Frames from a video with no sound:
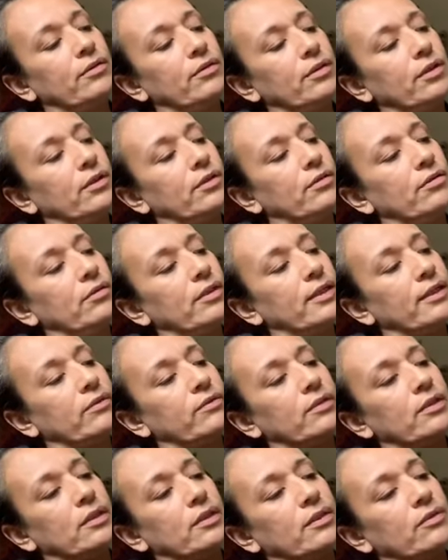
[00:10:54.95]
you know, like with
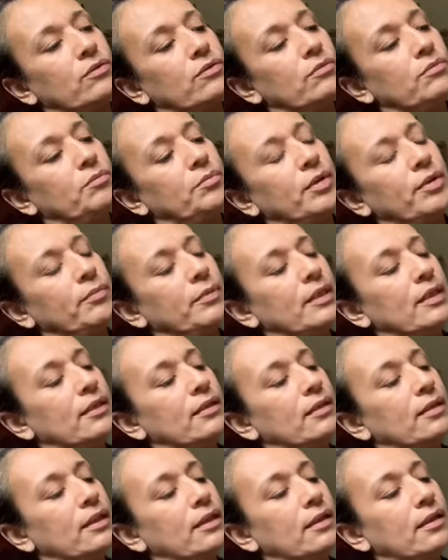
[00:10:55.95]
a little permanent
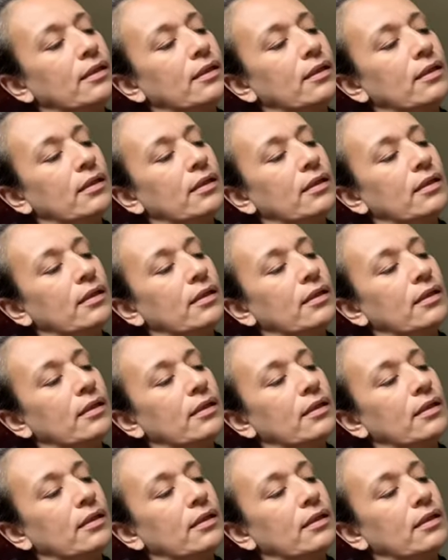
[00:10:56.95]
thing.